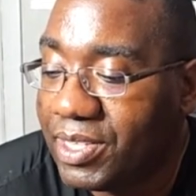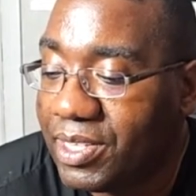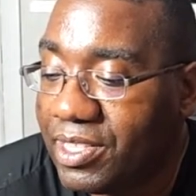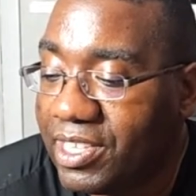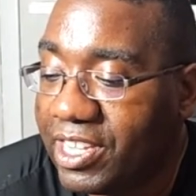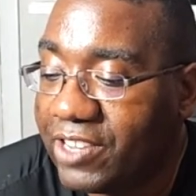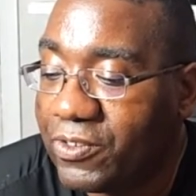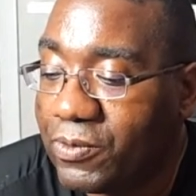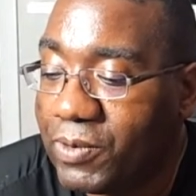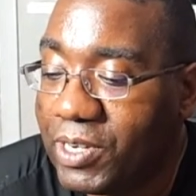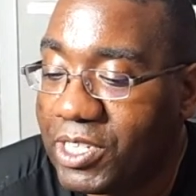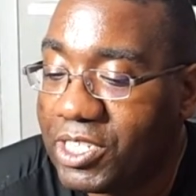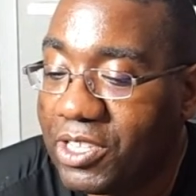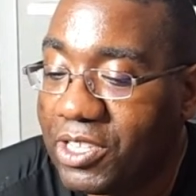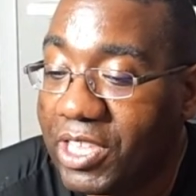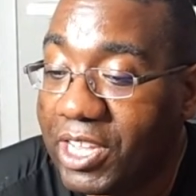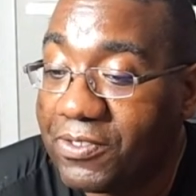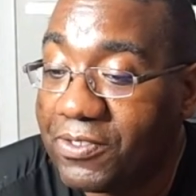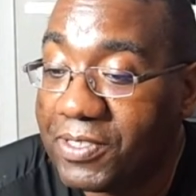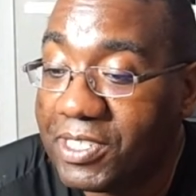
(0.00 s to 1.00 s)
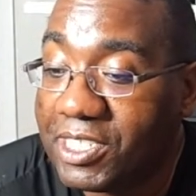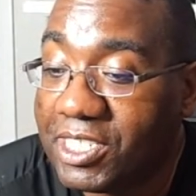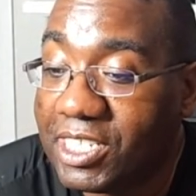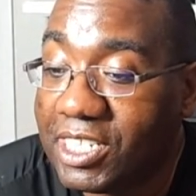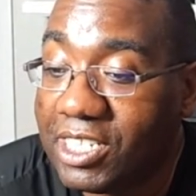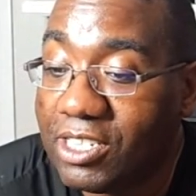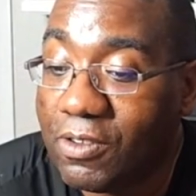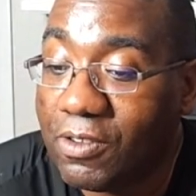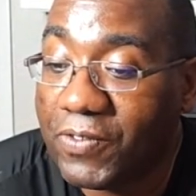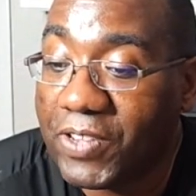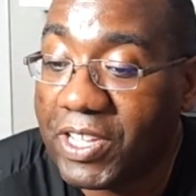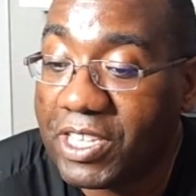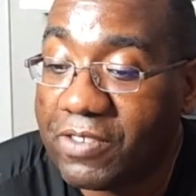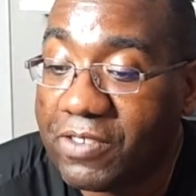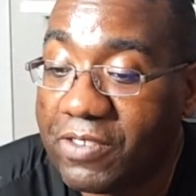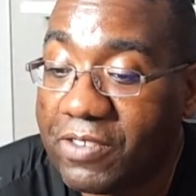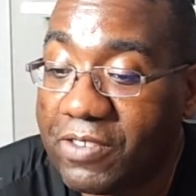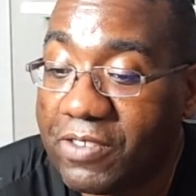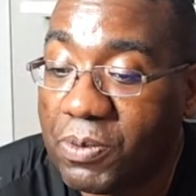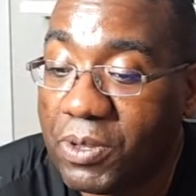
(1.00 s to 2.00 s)
Thanks for watching. Thanks for listening. Don't forget the
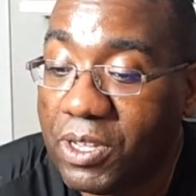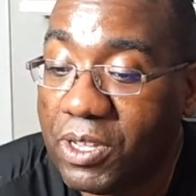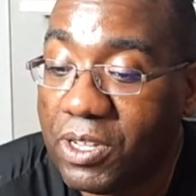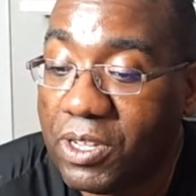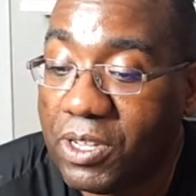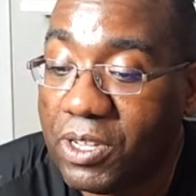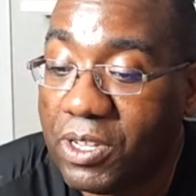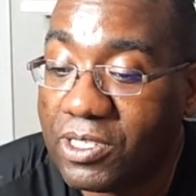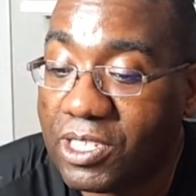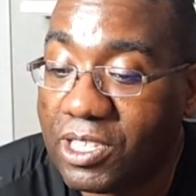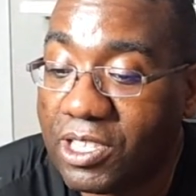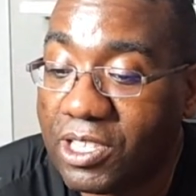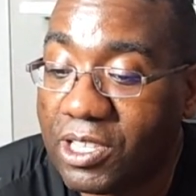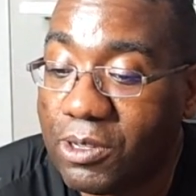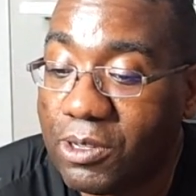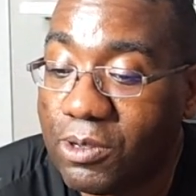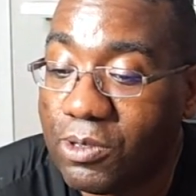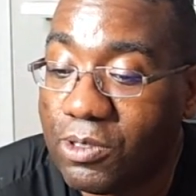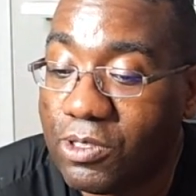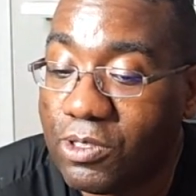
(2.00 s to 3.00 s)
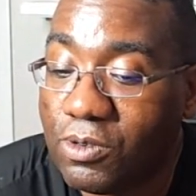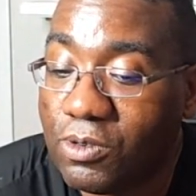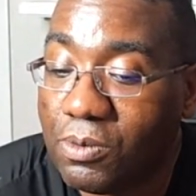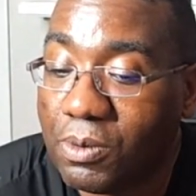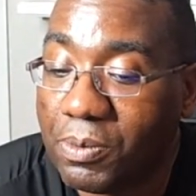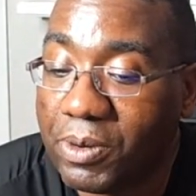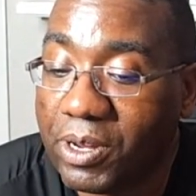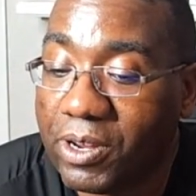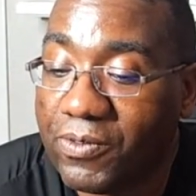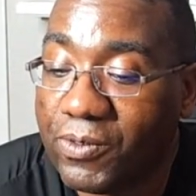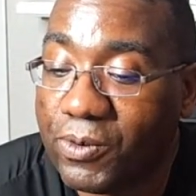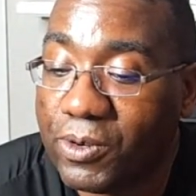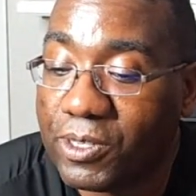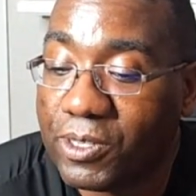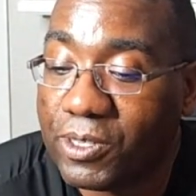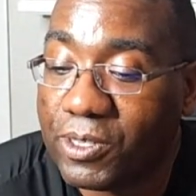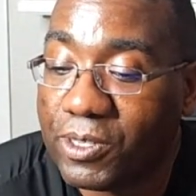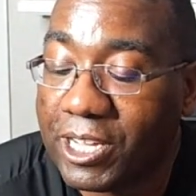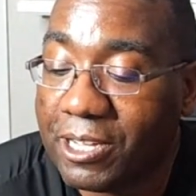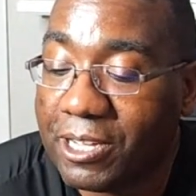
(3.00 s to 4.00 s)
future belongs to those who prepare for it
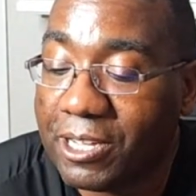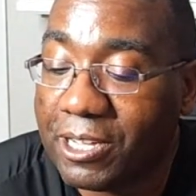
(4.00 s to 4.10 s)
today.